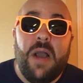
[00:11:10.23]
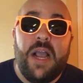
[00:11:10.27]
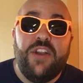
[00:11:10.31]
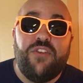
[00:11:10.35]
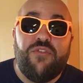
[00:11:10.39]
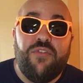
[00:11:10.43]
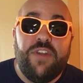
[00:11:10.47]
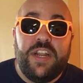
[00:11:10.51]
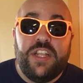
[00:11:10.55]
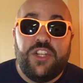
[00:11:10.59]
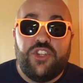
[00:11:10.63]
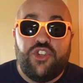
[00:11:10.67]
mind
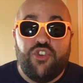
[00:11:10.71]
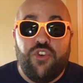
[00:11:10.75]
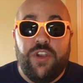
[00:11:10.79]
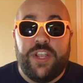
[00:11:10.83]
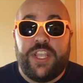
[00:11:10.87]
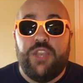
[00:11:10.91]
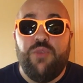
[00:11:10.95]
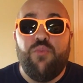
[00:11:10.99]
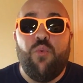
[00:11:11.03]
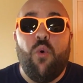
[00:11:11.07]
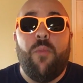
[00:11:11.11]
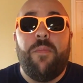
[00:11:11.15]
reading
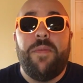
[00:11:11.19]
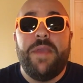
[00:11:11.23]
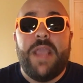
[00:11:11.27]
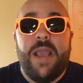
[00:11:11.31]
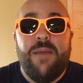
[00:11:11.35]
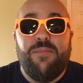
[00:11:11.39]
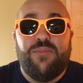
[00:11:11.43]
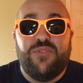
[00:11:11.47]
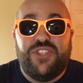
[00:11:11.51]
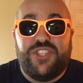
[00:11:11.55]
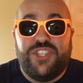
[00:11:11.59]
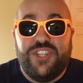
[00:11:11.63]
trick, you will be
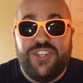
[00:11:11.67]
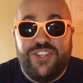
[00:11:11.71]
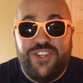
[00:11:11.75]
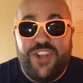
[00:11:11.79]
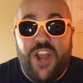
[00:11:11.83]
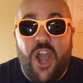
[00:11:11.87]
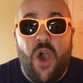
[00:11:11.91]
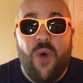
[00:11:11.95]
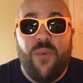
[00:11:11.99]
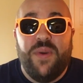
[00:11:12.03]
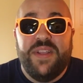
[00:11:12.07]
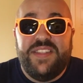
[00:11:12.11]
able to
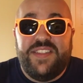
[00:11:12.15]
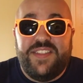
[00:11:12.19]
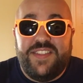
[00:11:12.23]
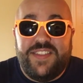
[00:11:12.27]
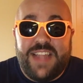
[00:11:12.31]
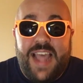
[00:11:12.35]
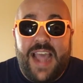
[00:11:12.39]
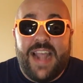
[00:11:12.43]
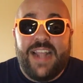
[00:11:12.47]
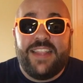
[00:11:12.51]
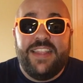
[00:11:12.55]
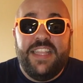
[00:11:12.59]
know
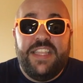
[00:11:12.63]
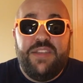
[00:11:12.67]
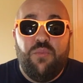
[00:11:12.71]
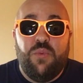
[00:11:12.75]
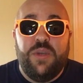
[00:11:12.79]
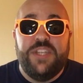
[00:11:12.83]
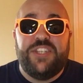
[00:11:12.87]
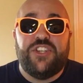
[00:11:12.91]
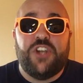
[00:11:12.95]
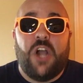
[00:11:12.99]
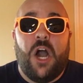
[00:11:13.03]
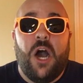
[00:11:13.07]
exactly
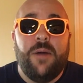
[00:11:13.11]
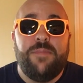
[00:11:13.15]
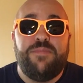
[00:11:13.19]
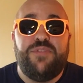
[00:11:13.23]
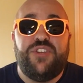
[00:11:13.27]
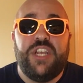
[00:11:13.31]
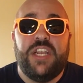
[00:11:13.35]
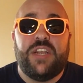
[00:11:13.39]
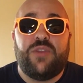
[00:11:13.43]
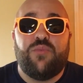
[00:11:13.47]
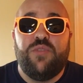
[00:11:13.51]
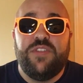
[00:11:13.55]
which
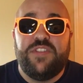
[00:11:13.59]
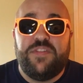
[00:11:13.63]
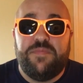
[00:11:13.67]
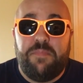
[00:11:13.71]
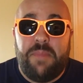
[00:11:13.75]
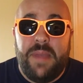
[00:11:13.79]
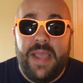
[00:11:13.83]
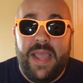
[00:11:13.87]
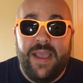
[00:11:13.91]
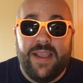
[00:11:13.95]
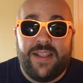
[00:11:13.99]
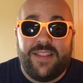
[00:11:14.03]
object was
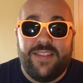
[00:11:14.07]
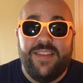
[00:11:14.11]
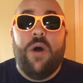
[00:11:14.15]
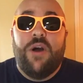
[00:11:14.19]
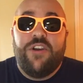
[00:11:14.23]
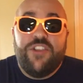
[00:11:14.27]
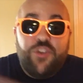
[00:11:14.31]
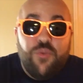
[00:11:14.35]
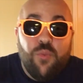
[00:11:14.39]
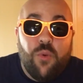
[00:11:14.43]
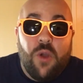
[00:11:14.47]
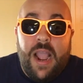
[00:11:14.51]
picked
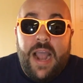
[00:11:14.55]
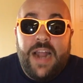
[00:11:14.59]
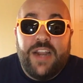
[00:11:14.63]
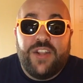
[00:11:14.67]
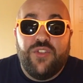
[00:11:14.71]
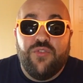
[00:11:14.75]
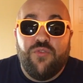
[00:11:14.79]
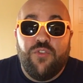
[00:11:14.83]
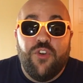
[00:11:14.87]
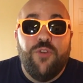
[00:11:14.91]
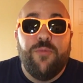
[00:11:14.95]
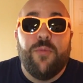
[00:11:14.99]
while you were out
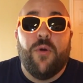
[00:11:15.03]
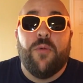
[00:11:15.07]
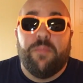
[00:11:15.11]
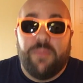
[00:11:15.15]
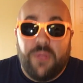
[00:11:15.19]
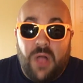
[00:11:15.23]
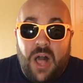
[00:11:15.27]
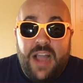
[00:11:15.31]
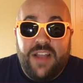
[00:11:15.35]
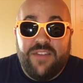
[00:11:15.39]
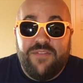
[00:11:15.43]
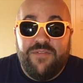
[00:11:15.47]
of the room or
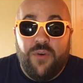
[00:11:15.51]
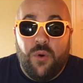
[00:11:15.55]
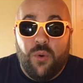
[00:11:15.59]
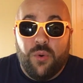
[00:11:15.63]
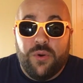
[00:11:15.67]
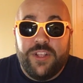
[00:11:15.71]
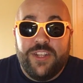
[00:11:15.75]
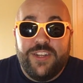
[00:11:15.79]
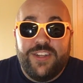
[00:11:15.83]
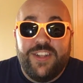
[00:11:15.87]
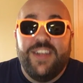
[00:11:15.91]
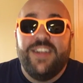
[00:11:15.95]

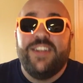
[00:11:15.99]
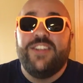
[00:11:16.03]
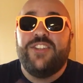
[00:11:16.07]
blindfolded.